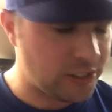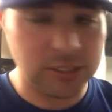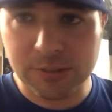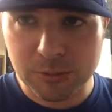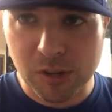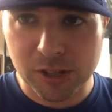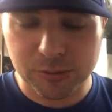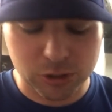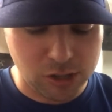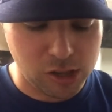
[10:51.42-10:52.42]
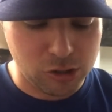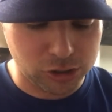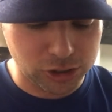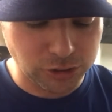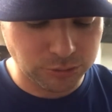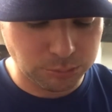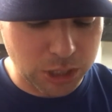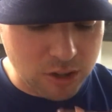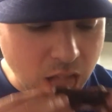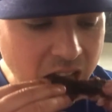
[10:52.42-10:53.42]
and left them on there for a lot longer, but